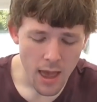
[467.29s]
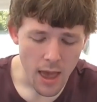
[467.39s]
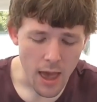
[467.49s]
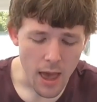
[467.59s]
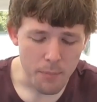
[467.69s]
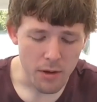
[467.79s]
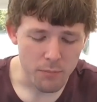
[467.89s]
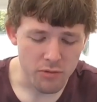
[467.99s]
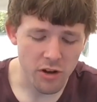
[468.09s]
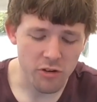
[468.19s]

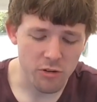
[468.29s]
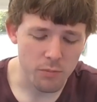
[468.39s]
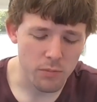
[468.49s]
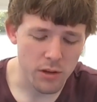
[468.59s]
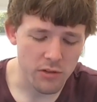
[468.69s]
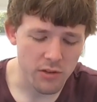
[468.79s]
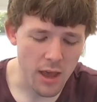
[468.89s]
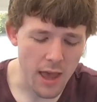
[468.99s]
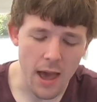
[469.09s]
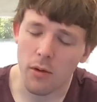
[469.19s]
but production was
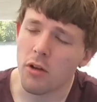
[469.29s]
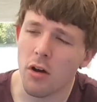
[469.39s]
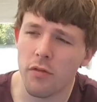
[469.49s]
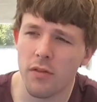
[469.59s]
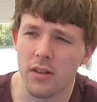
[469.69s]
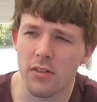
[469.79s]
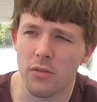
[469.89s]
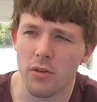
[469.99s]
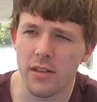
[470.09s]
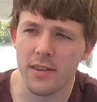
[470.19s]
held off
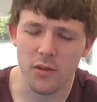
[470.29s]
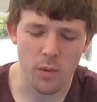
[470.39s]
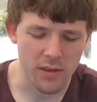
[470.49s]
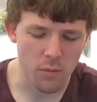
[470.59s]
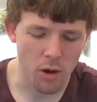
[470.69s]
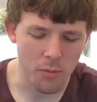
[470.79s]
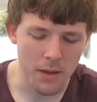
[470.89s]
until 1921.